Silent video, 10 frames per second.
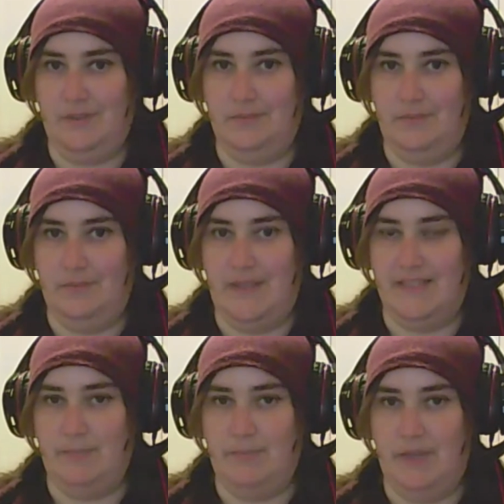like
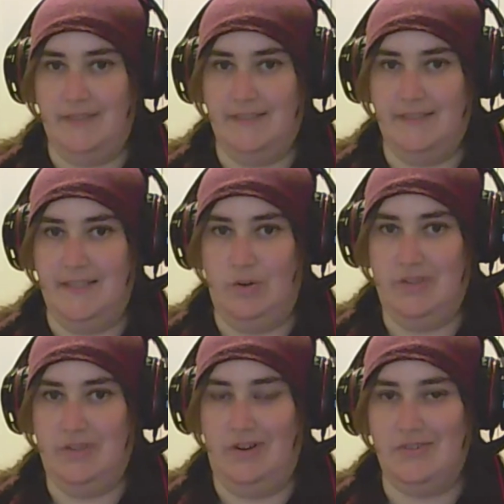siblings, because he
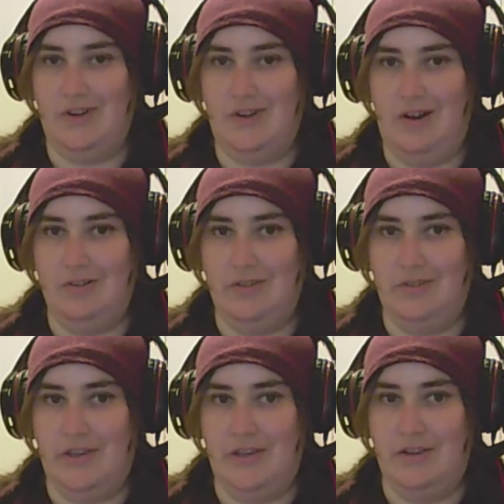always calls her
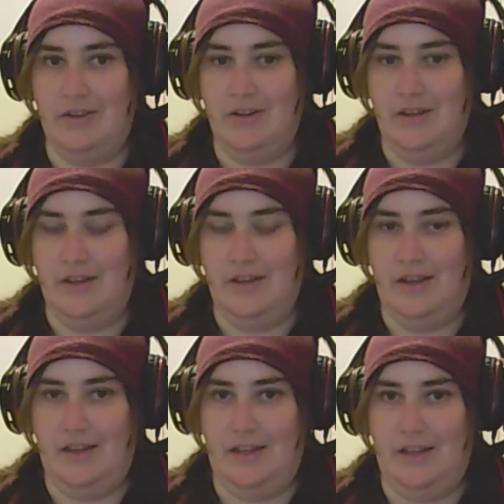ugly,
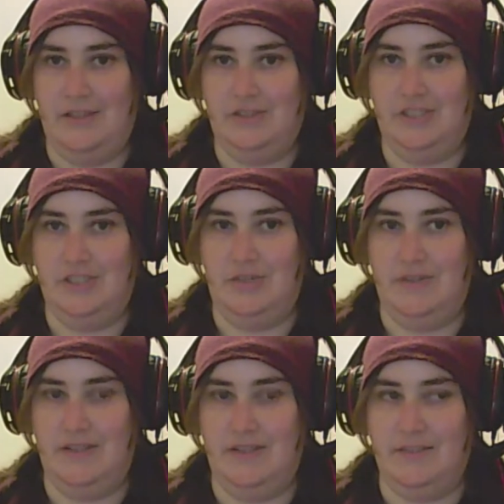and she
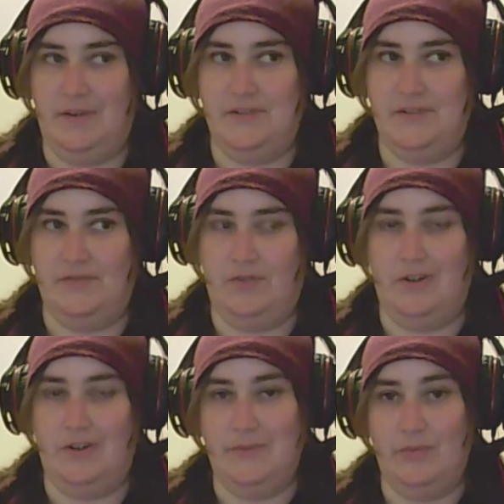always tells him
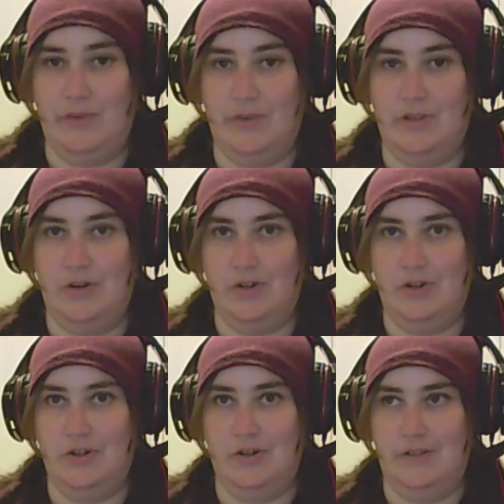calls him a
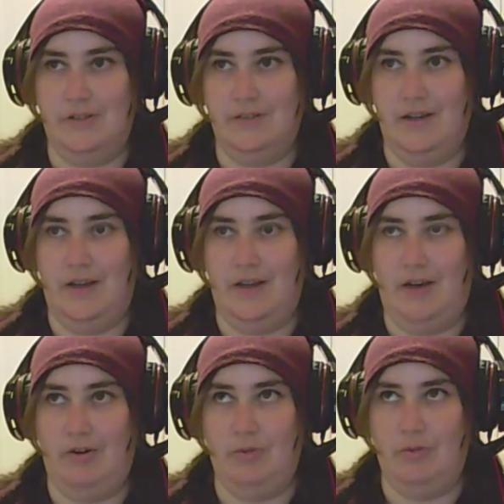freeloader and
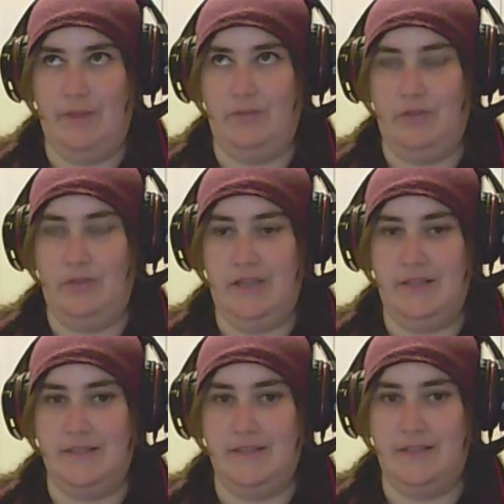how ungrateful he
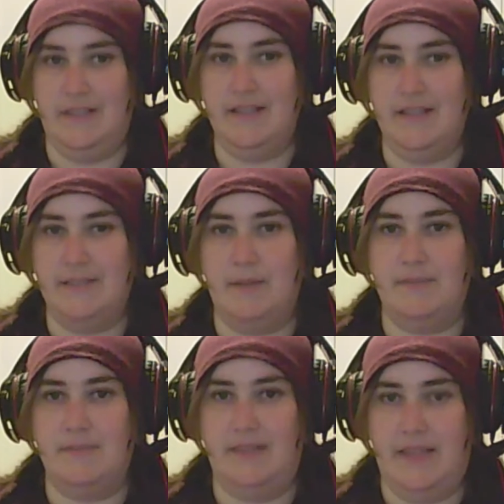is, and he is
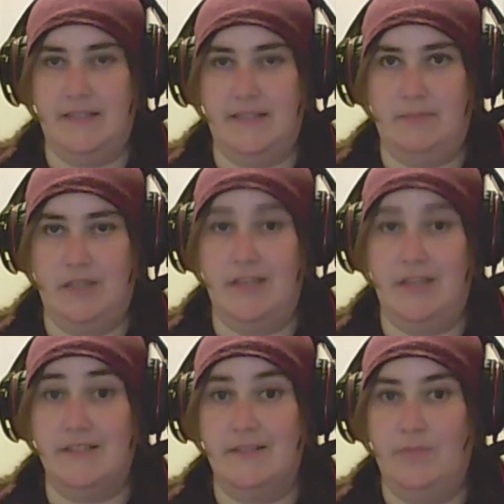sometimes lazy, but he is